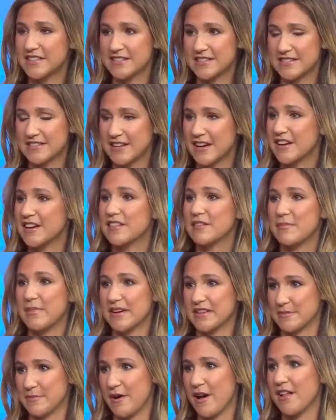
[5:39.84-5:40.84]
is kind of the
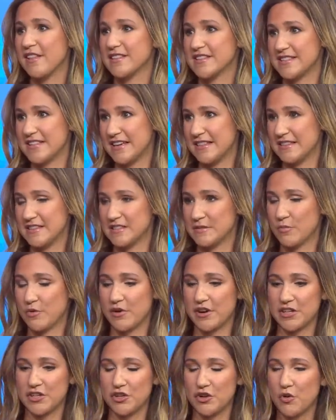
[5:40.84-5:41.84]
best policy at this
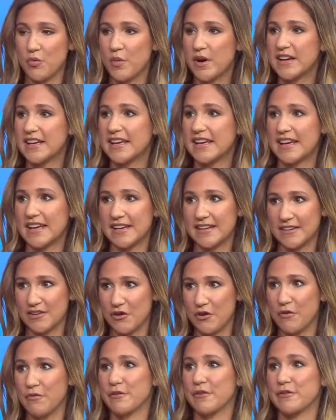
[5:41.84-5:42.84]
point. You don't want to get
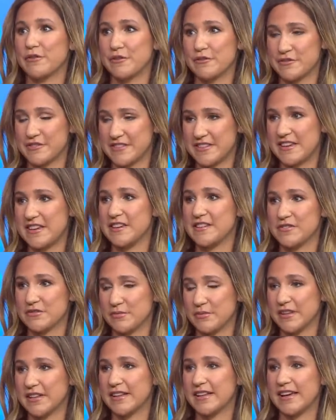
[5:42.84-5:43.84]
over your skis,
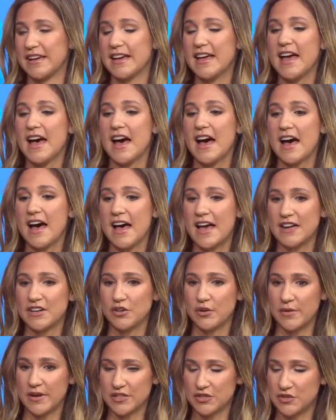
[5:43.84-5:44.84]
really, uh, and
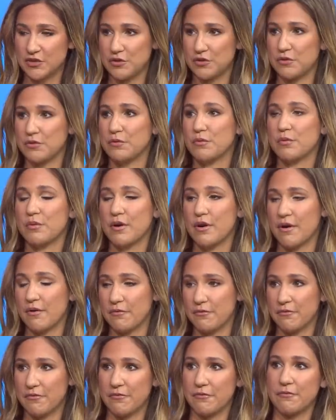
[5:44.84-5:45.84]
going too uh,
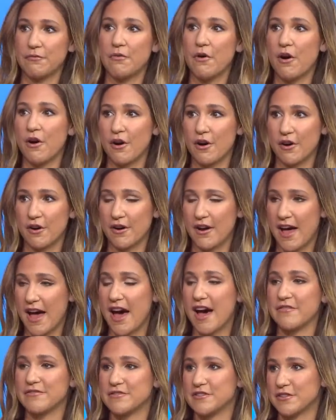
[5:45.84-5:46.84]
far
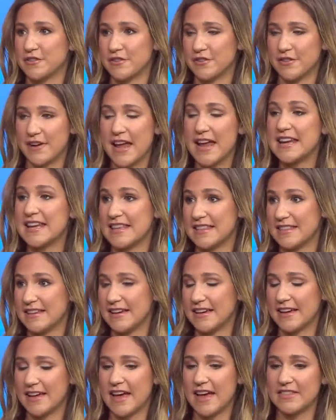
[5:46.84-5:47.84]
after
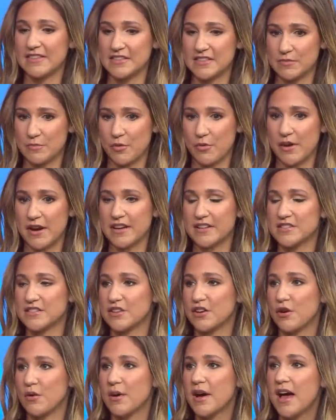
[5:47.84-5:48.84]
anything mm-hmm. at this mm-hmm. point.
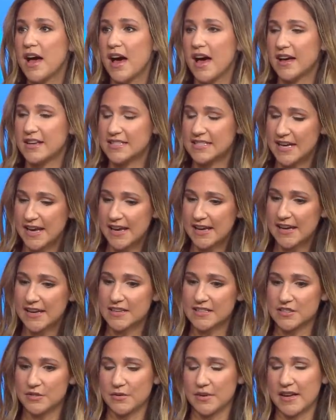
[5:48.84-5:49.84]
So, uh, taking
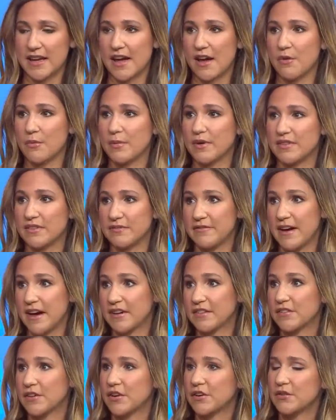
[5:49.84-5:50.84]
into account what the
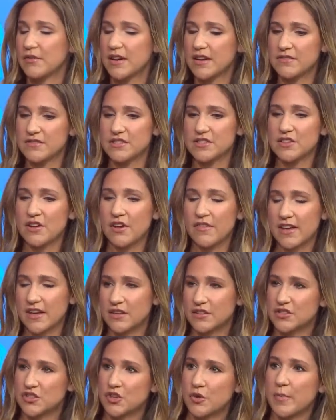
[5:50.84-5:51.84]
facts are, you kind of saw that
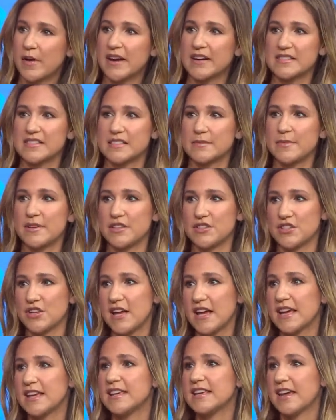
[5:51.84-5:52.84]
in Joe Biden's speech
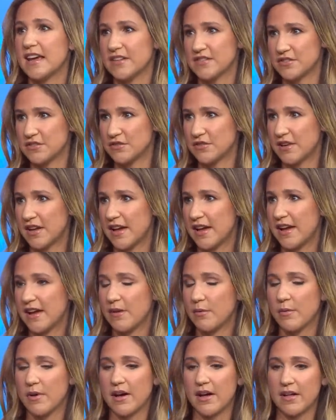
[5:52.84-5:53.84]
yesterday
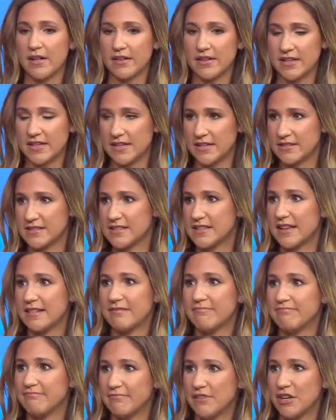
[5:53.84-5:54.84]
while he said,
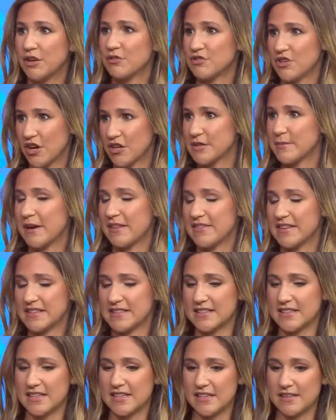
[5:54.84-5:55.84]
you know, talked about things
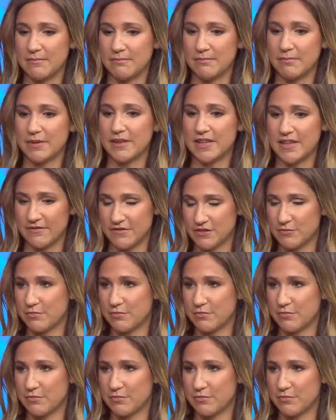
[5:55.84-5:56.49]
that he believed